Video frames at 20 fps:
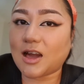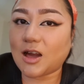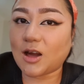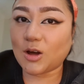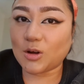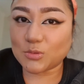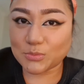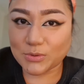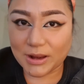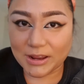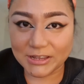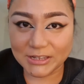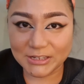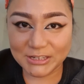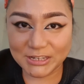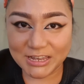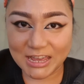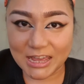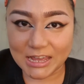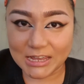Alright,
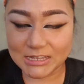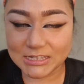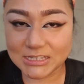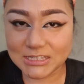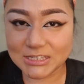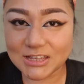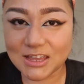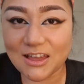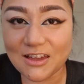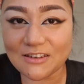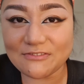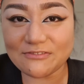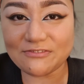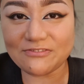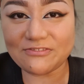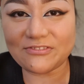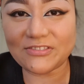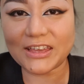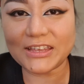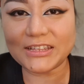you guys, so I'm
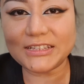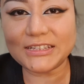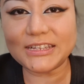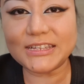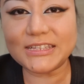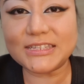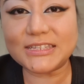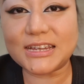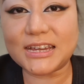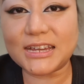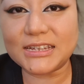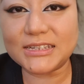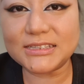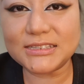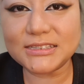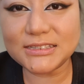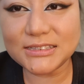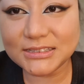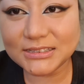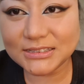finally
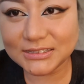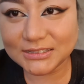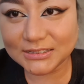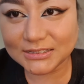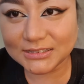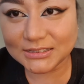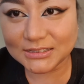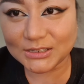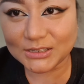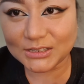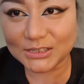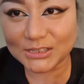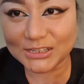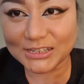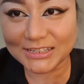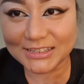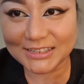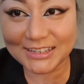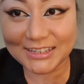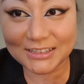done. Oh, look
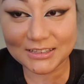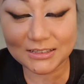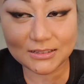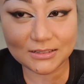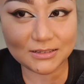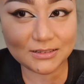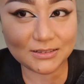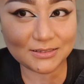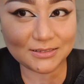at that.